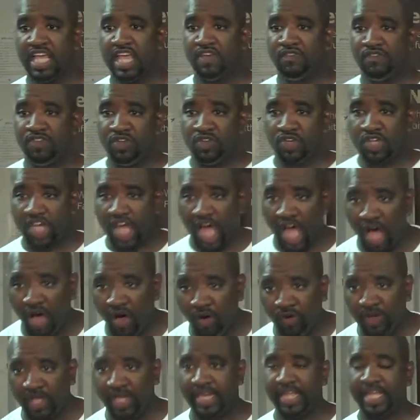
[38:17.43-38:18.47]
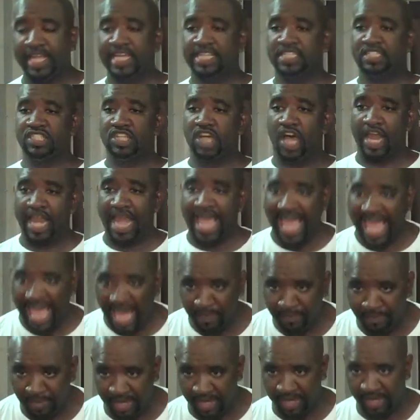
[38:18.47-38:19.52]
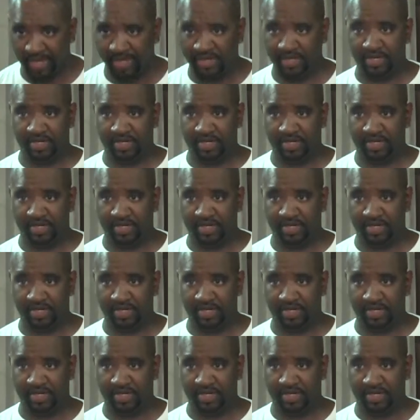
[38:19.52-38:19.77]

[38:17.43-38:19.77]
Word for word: If you call it, it's going to happen.